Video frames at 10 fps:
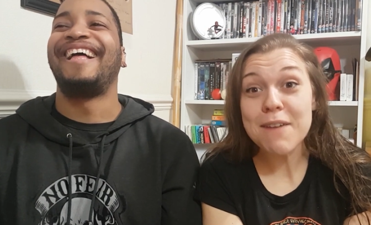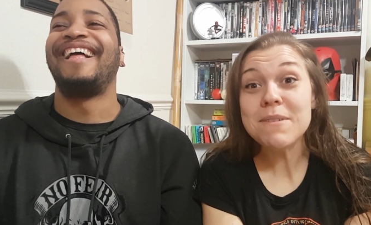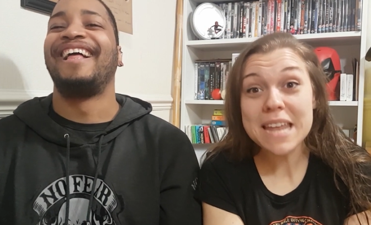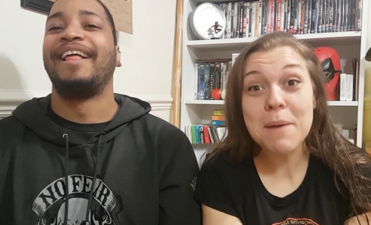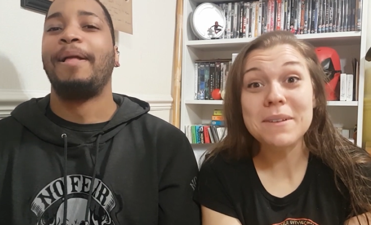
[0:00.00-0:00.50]

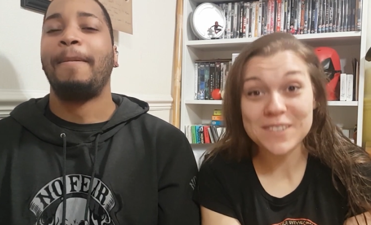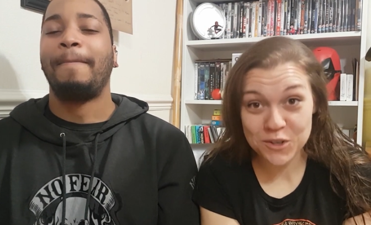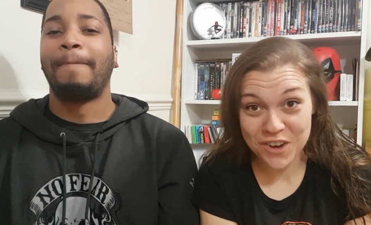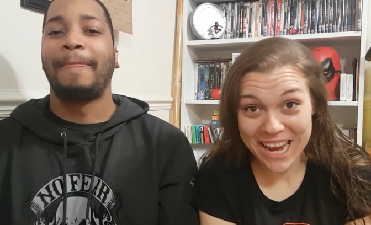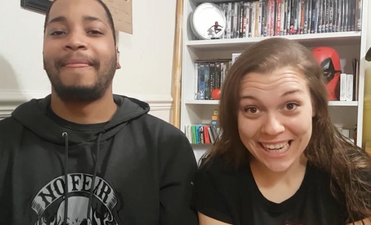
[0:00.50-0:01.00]
Speaker 1: Eminem is
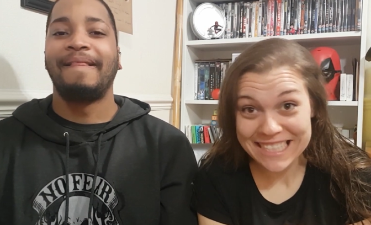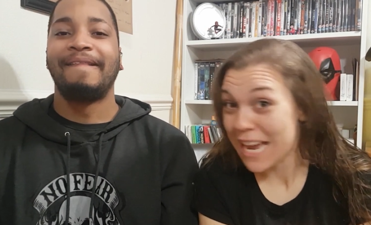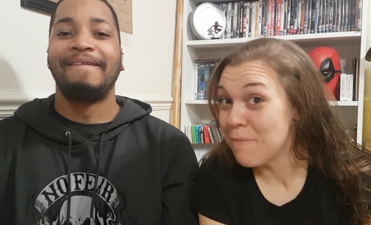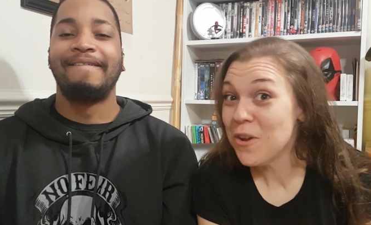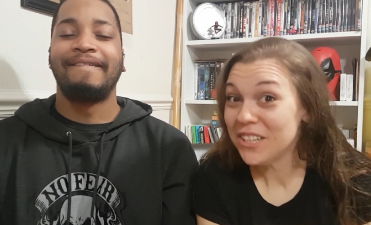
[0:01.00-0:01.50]
great.
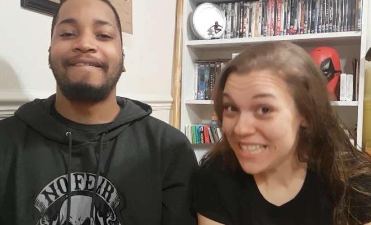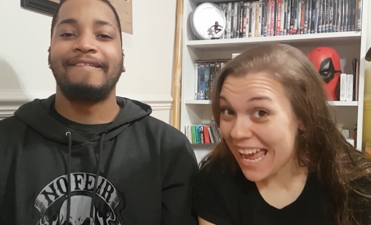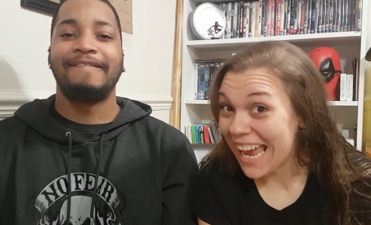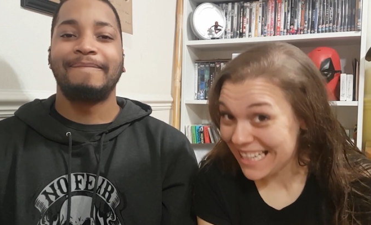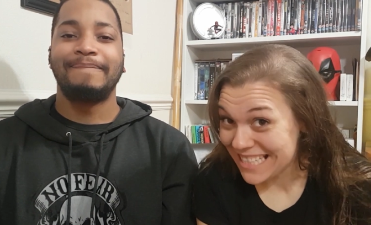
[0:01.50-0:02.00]
I'm not a
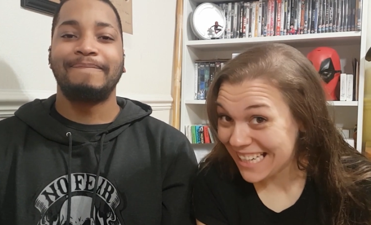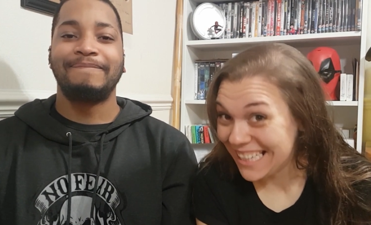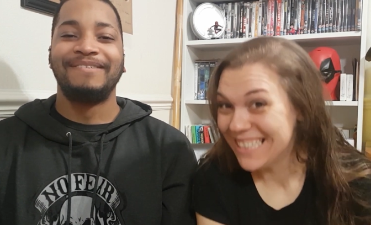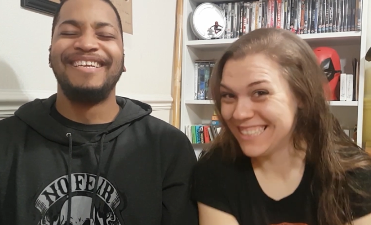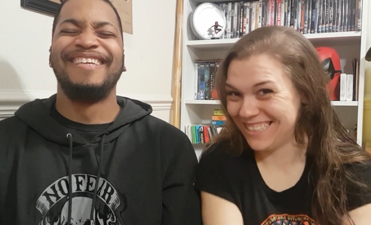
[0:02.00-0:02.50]

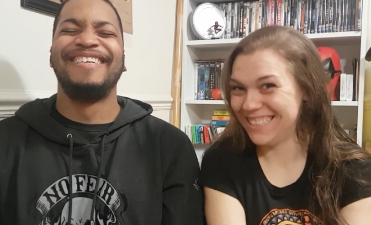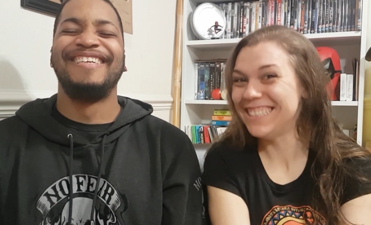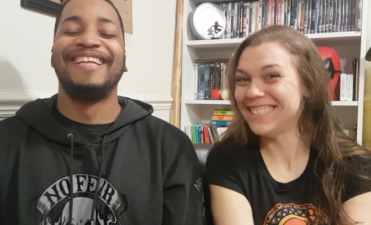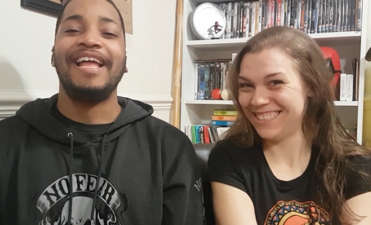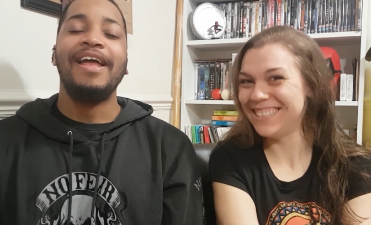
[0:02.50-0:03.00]
hater.
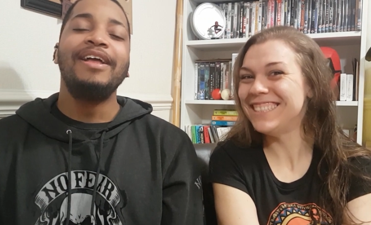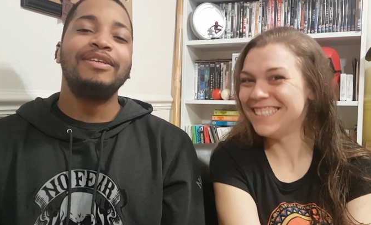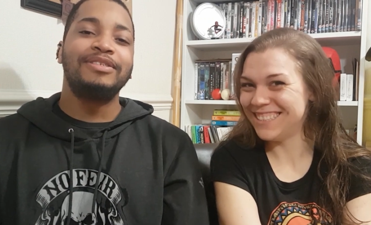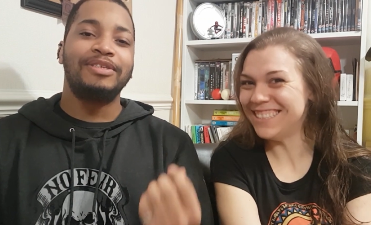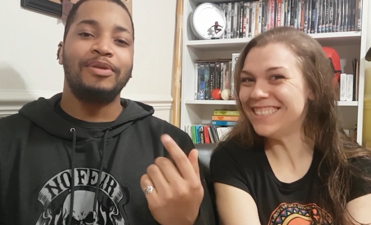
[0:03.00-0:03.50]

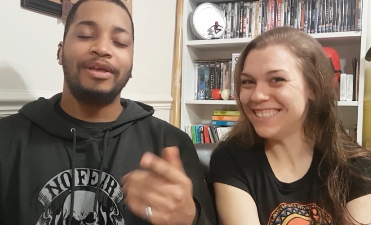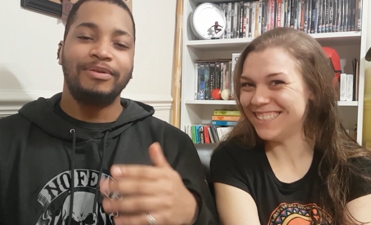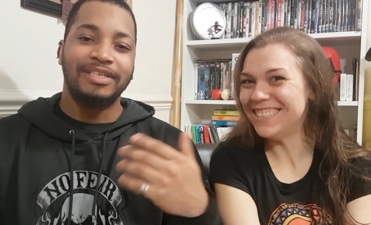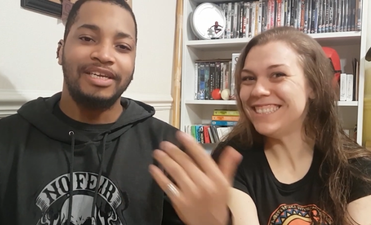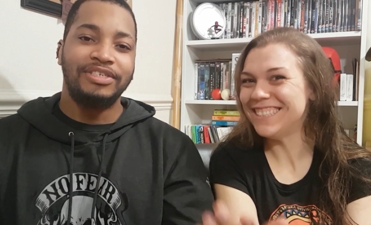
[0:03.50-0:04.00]
Speaker 2: So there
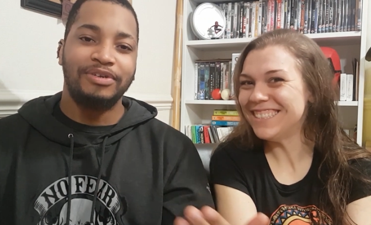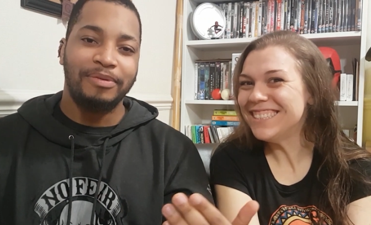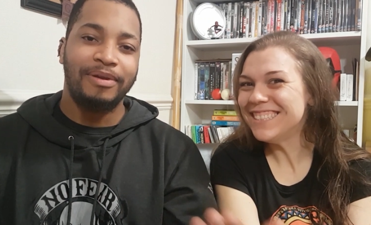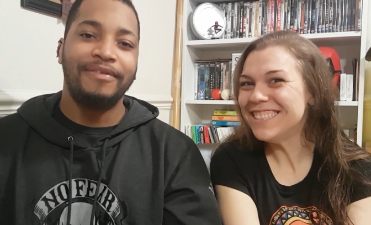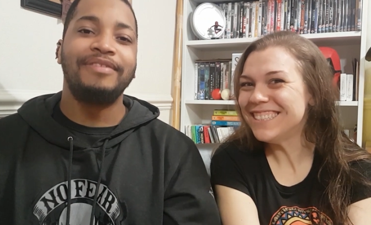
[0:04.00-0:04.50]
was an issue in
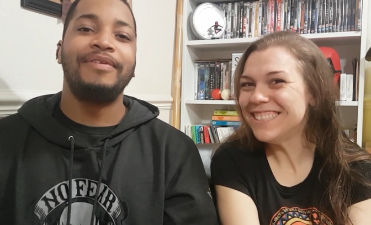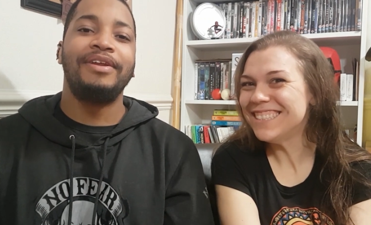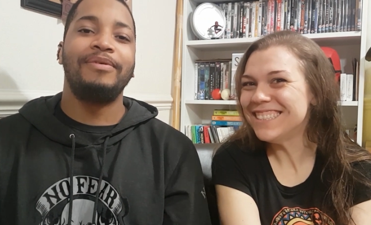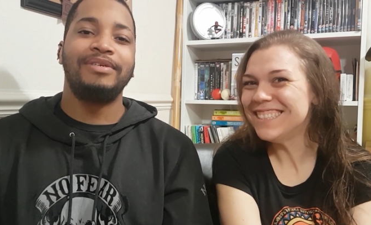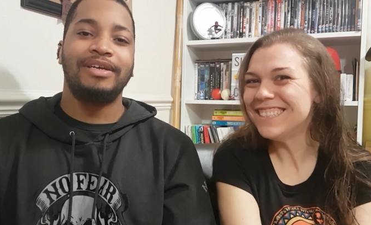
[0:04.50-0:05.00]
a previous
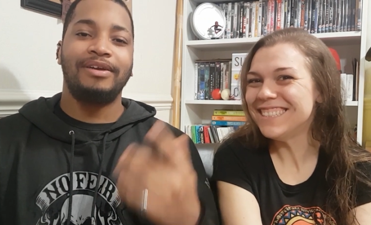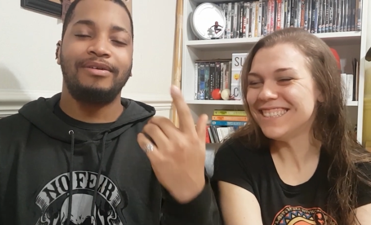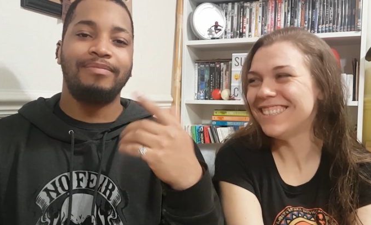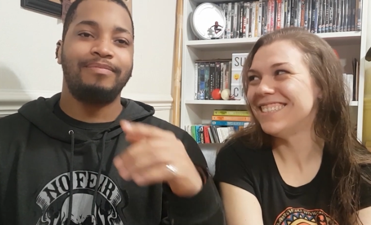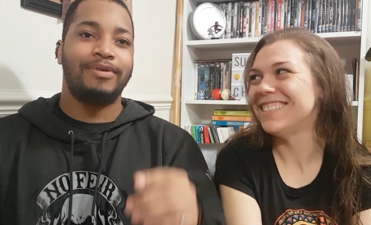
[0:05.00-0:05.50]
video, which
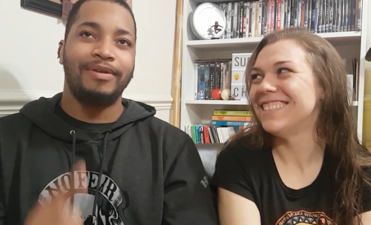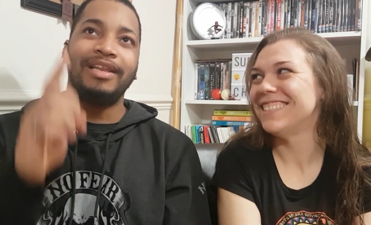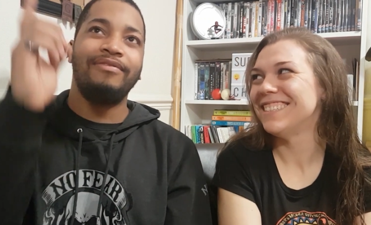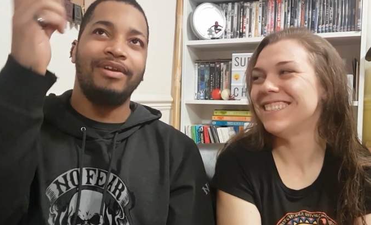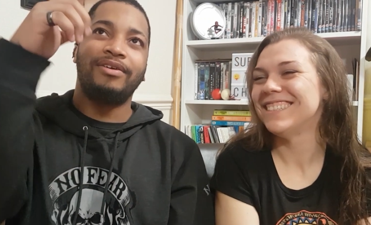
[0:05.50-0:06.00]
I'll
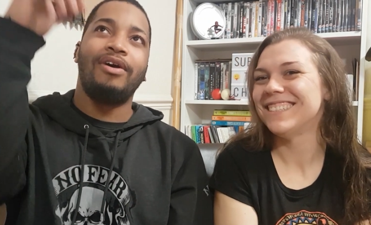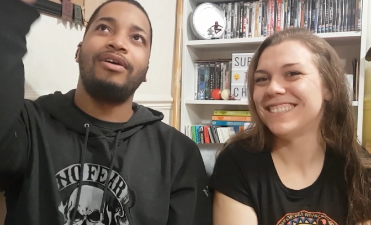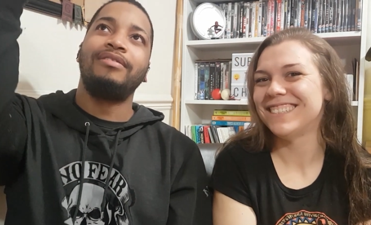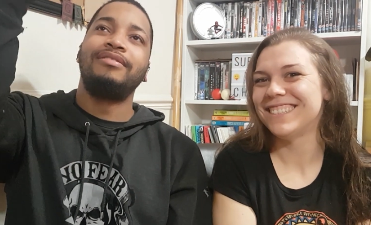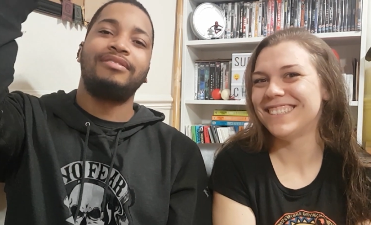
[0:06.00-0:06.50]
probably leave in a
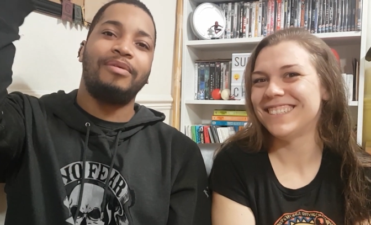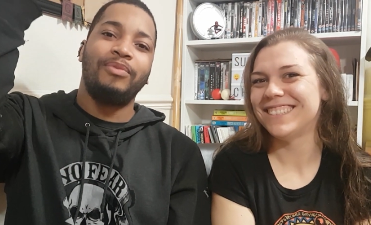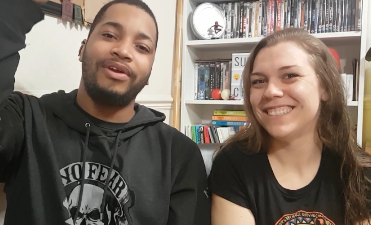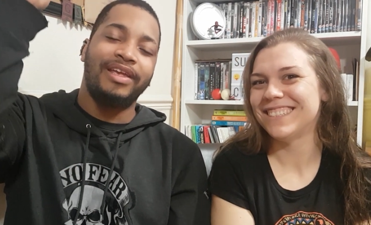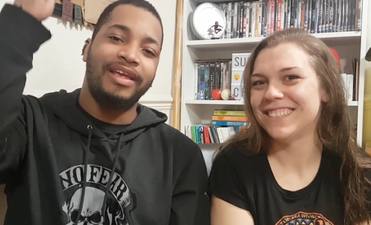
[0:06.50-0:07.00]
card
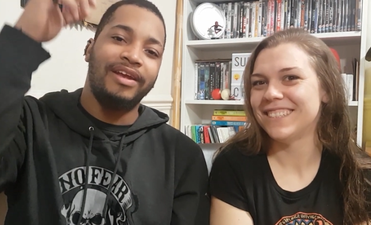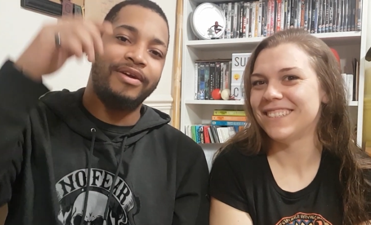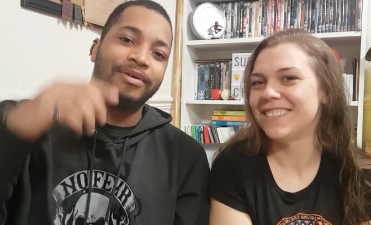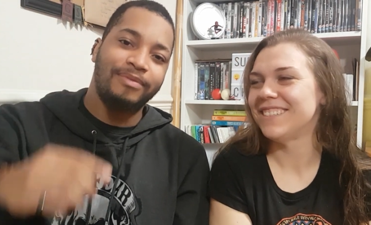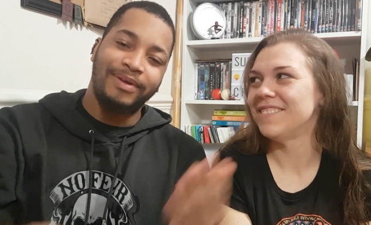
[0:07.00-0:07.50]
somewhere
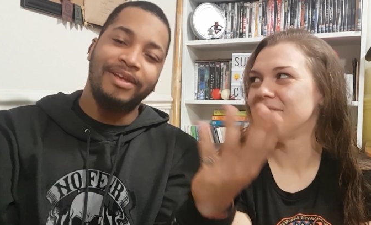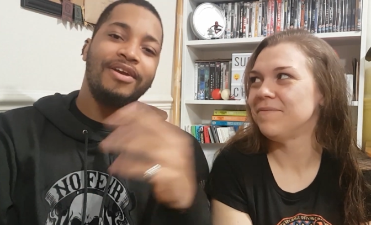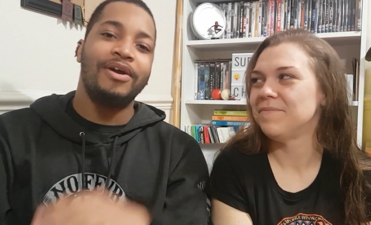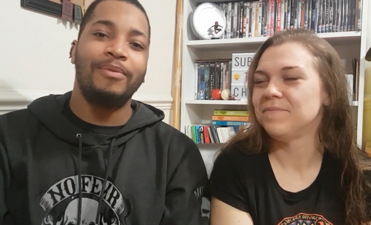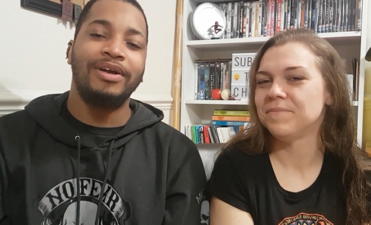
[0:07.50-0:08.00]
here, where you
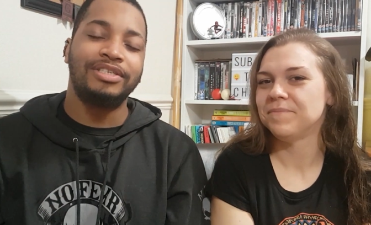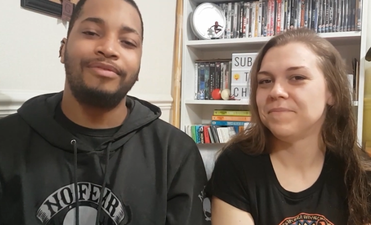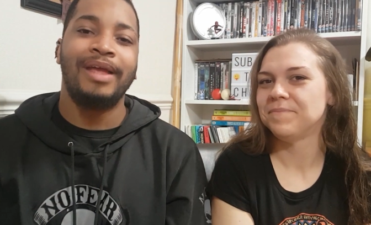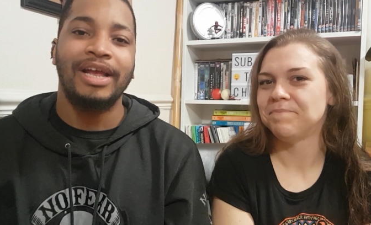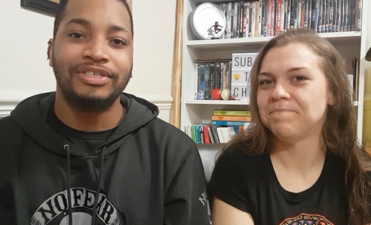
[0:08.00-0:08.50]
can go watch
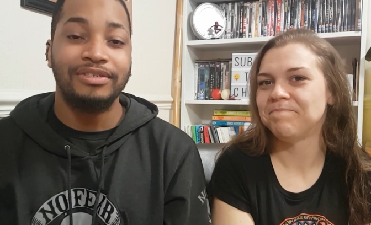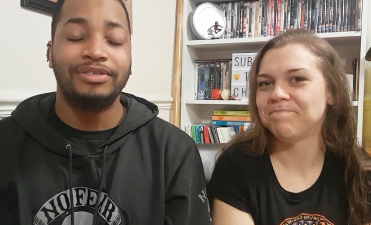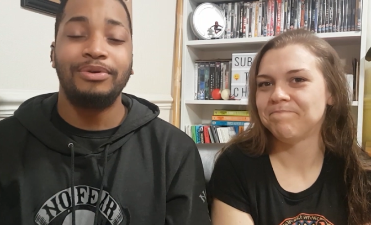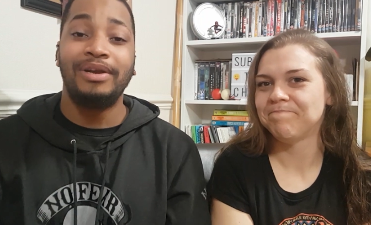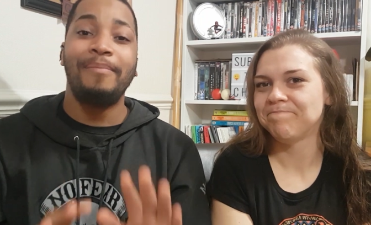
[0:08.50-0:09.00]
a reaction to an